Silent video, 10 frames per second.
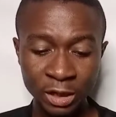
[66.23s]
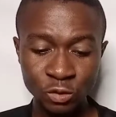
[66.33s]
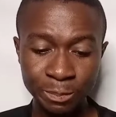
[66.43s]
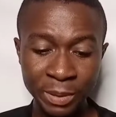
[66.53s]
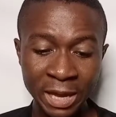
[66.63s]
order
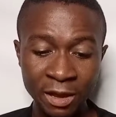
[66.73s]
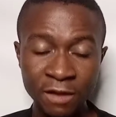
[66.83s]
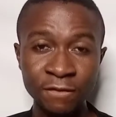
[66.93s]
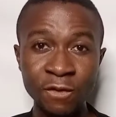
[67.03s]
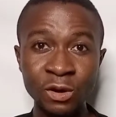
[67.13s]
to
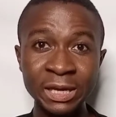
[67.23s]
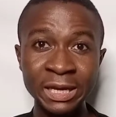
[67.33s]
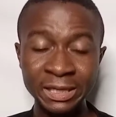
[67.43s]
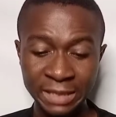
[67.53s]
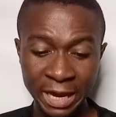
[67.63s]
pay for
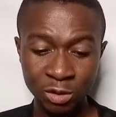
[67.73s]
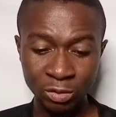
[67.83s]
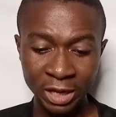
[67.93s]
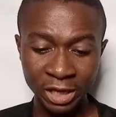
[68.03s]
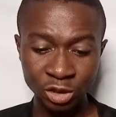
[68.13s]
his
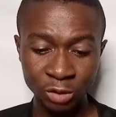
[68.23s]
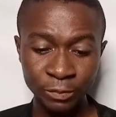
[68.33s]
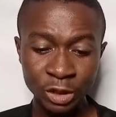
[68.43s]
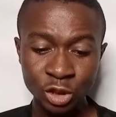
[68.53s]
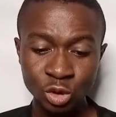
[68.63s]
education.